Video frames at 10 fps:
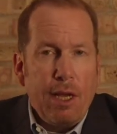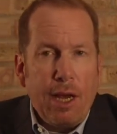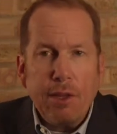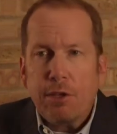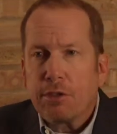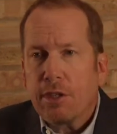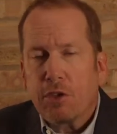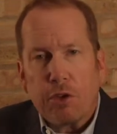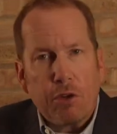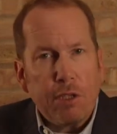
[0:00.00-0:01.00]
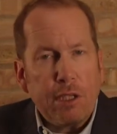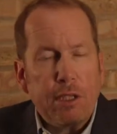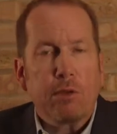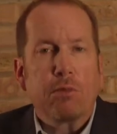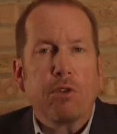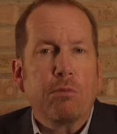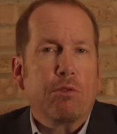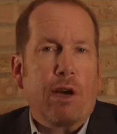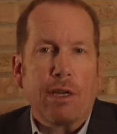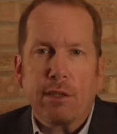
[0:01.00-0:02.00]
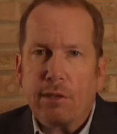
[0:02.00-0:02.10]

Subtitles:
and there's an attorney in the room trying to